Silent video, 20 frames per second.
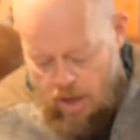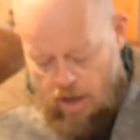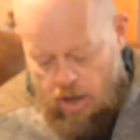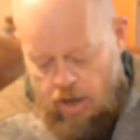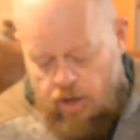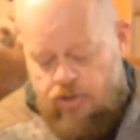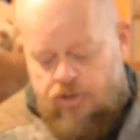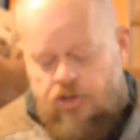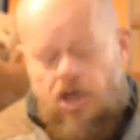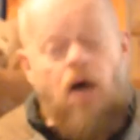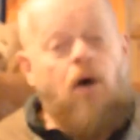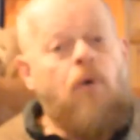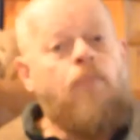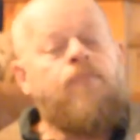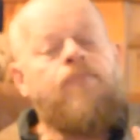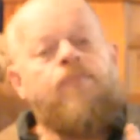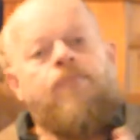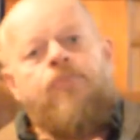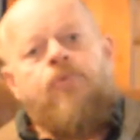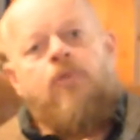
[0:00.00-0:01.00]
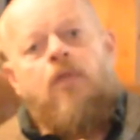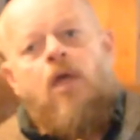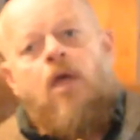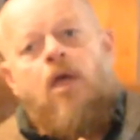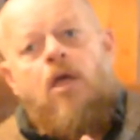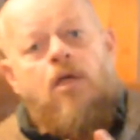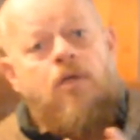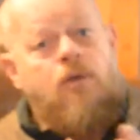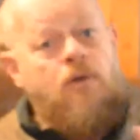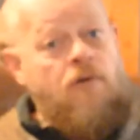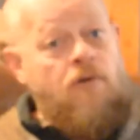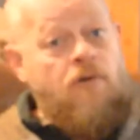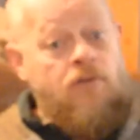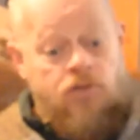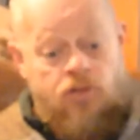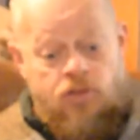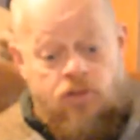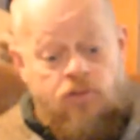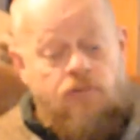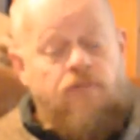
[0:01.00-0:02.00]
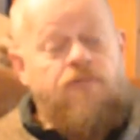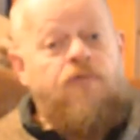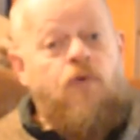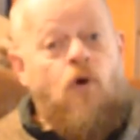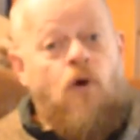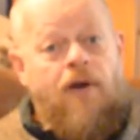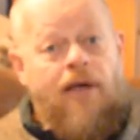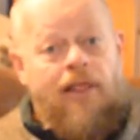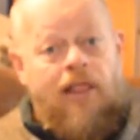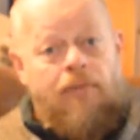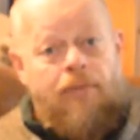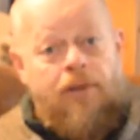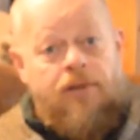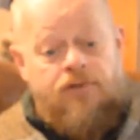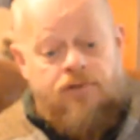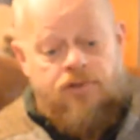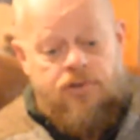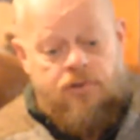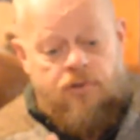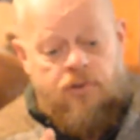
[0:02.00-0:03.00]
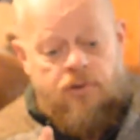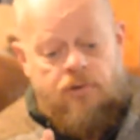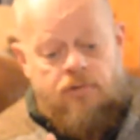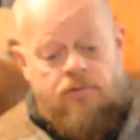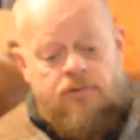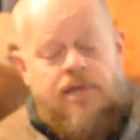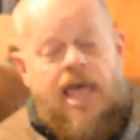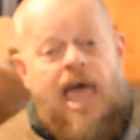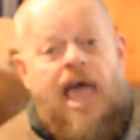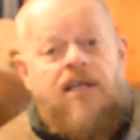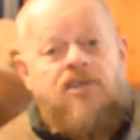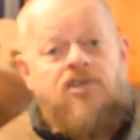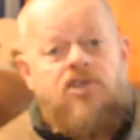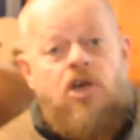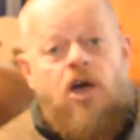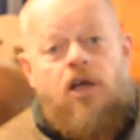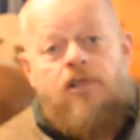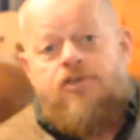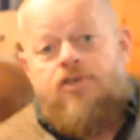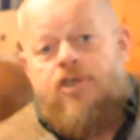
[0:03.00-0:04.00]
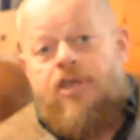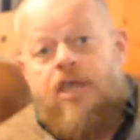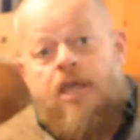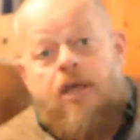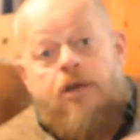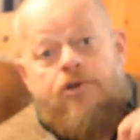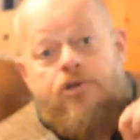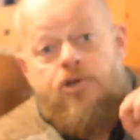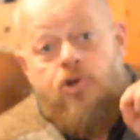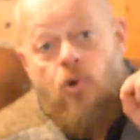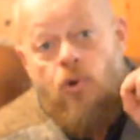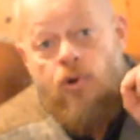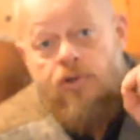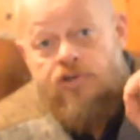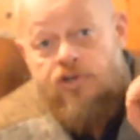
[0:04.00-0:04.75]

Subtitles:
So, 4 elements. Tax cuts geared towards